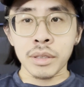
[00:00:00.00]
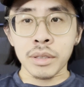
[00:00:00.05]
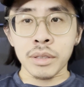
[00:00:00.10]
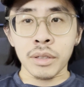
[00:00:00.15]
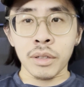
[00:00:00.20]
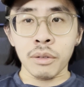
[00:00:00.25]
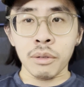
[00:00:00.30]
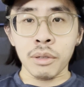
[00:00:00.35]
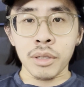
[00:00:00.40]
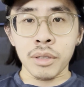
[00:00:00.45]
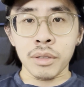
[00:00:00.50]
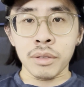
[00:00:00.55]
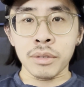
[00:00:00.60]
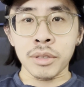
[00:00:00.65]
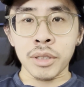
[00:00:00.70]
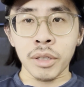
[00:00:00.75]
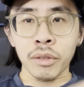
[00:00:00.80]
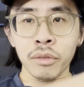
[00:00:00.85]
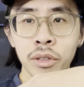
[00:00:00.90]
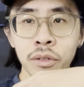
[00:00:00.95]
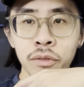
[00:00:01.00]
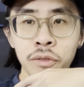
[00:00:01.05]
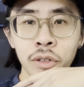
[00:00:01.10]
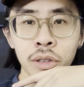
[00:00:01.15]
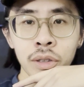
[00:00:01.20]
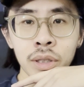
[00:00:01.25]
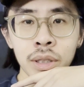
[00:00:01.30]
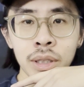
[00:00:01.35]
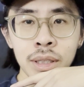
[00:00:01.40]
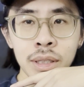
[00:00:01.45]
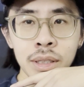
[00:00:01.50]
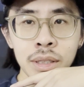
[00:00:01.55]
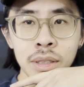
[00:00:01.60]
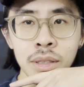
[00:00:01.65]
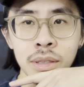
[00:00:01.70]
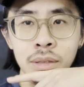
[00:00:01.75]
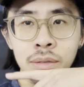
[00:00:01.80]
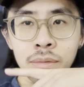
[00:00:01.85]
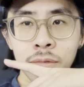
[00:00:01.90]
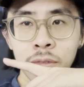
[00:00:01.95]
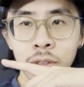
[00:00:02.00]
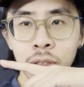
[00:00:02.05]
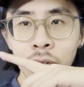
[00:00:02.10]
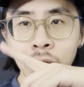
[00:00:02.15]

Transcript: is gonna generate for us. So